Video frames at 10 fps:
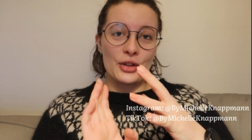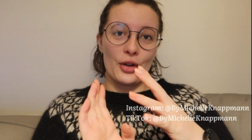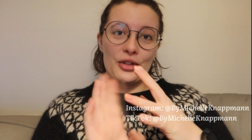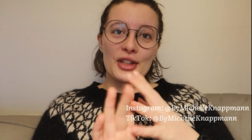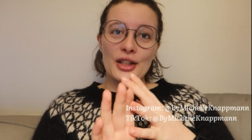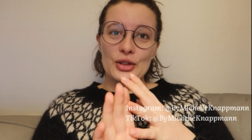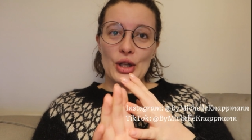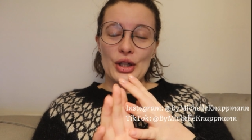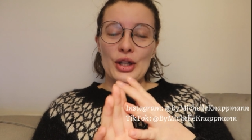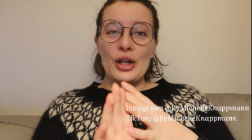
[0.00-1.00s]
and on
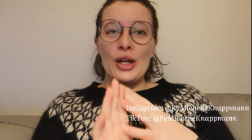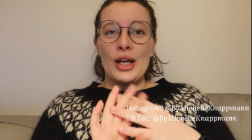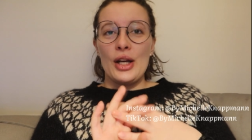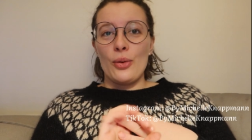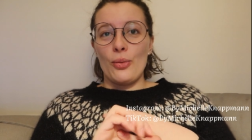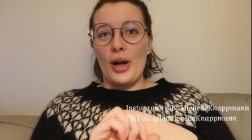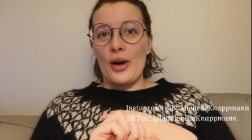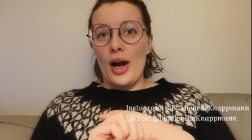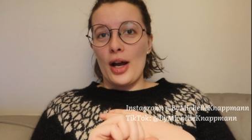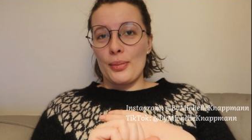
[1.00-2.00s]
TikTok,
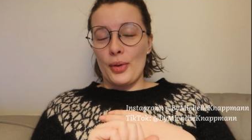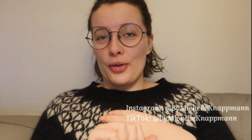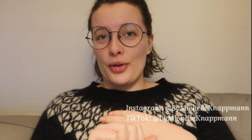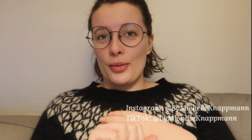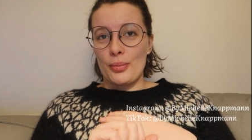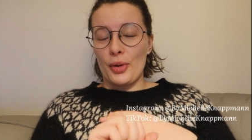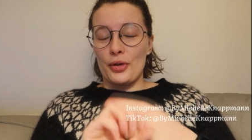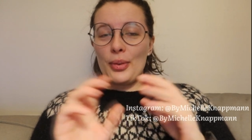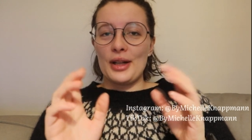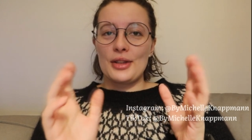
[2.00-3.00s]
where I both
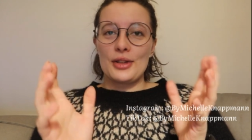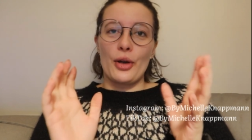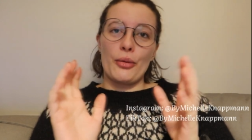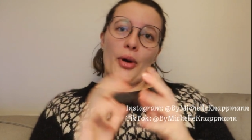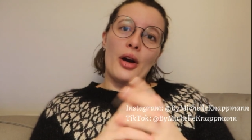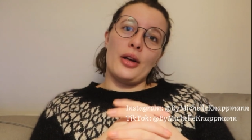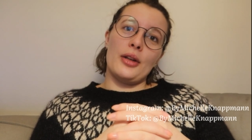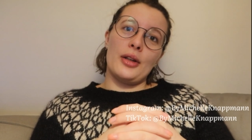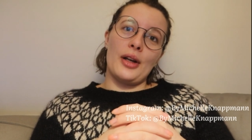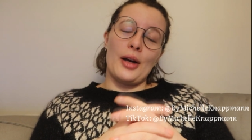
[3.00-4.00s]
both places go
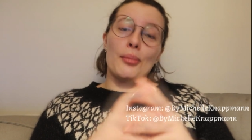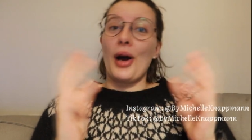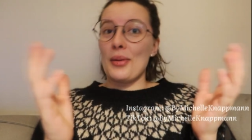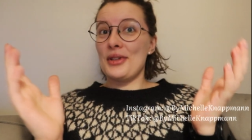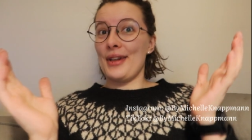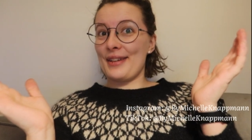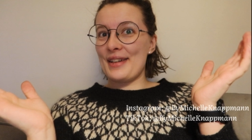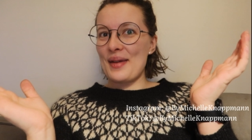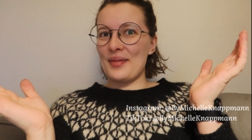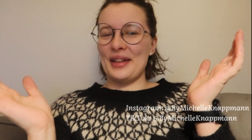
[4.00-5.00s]
by uh, by
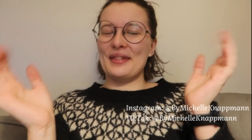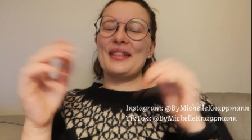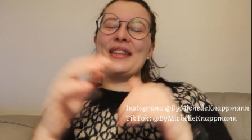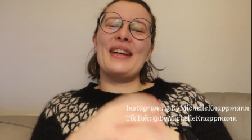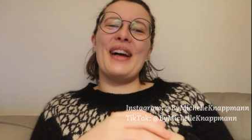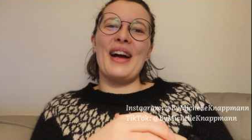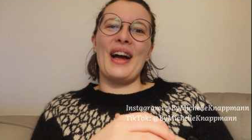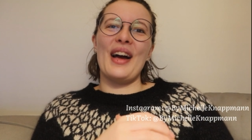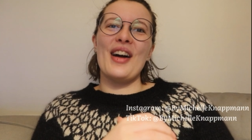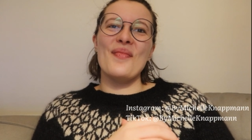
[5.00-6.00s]
Michelle Knappmann.
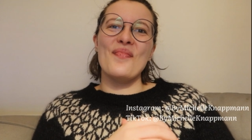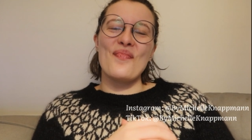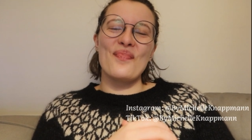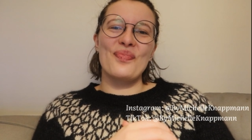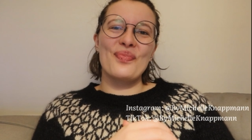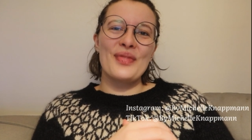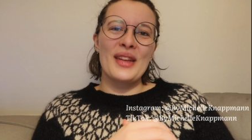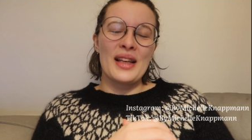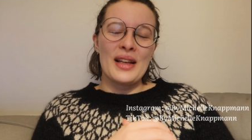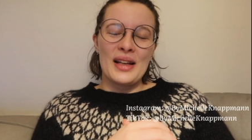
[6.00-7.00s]
Um,
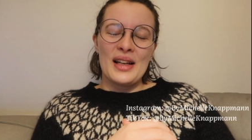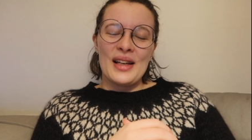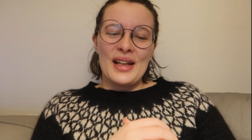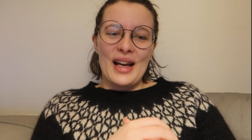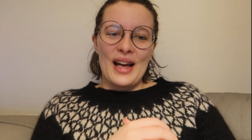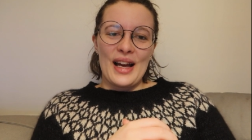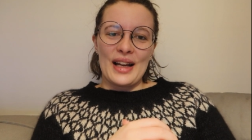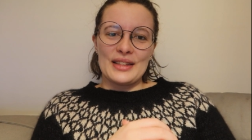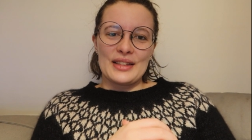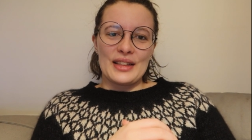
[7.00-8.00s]

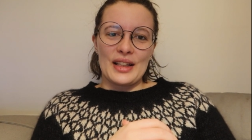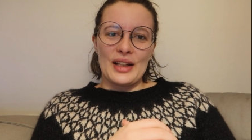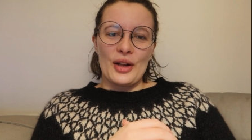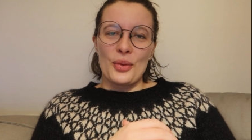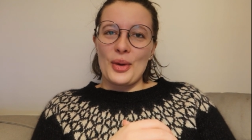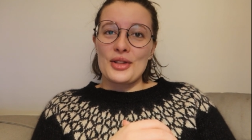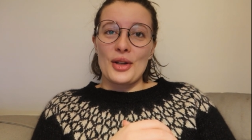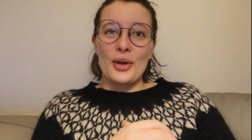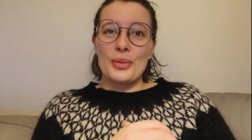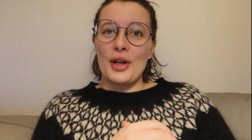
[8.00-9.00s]
and uh,
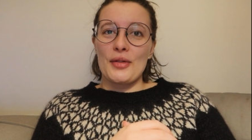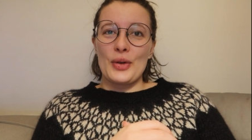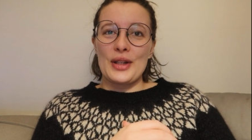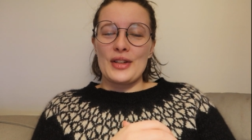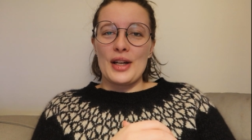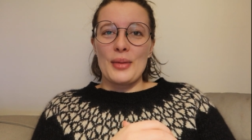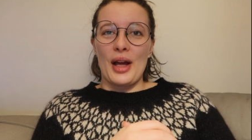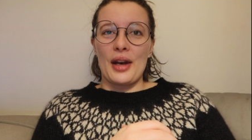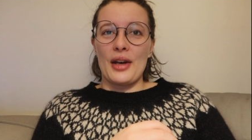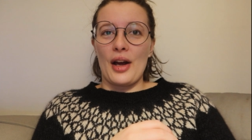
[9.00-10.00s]
otherwise, I hope you have a great
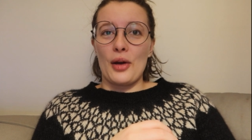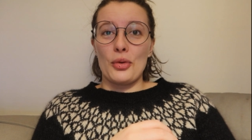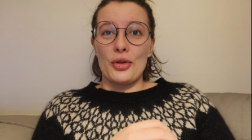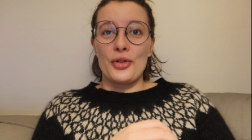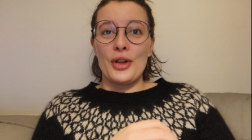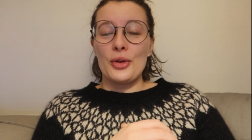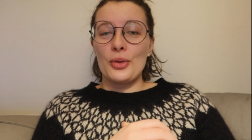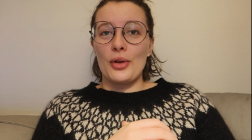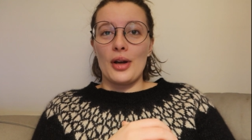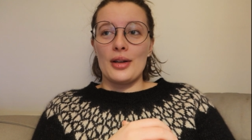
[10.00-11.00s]
time, and I will
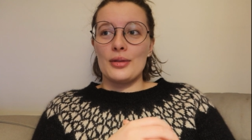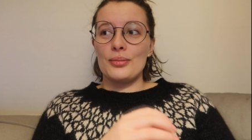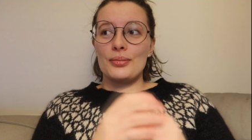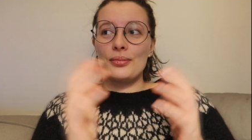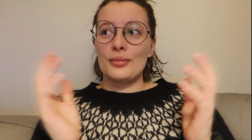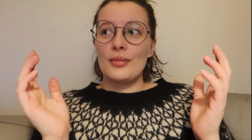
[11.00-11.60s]
see you Uh,